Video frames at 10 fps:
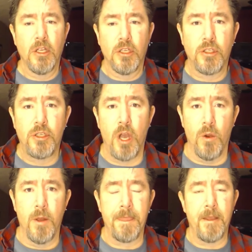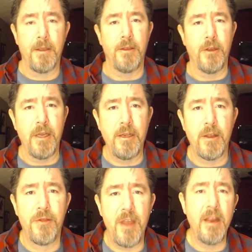So you need to
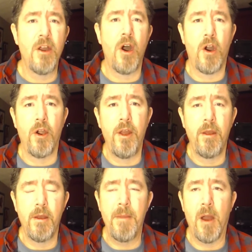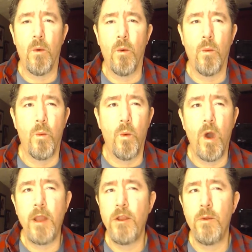think hard about
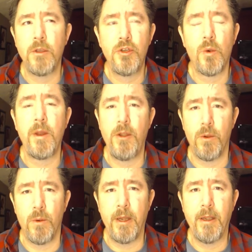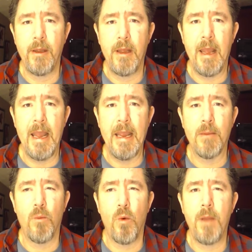what you enjoy doing
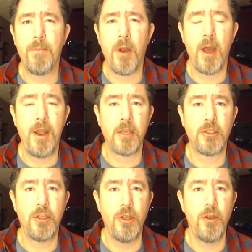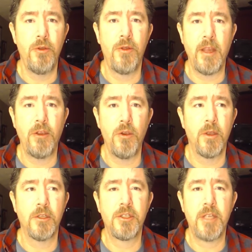and what products do you think you
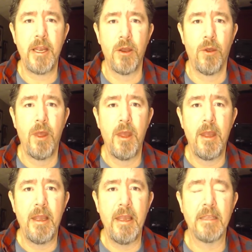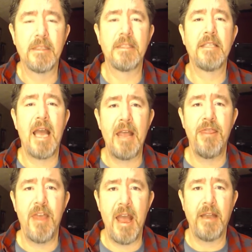could sell
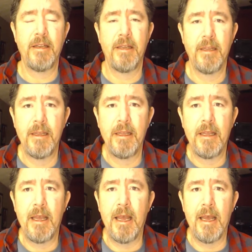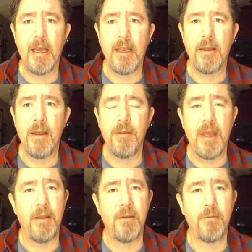inside that
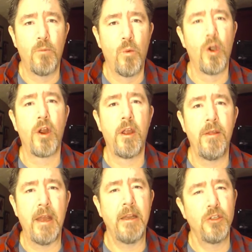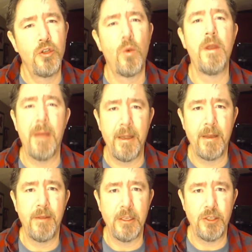that work, that enjoyment
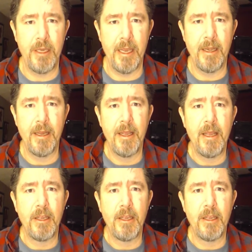that you get.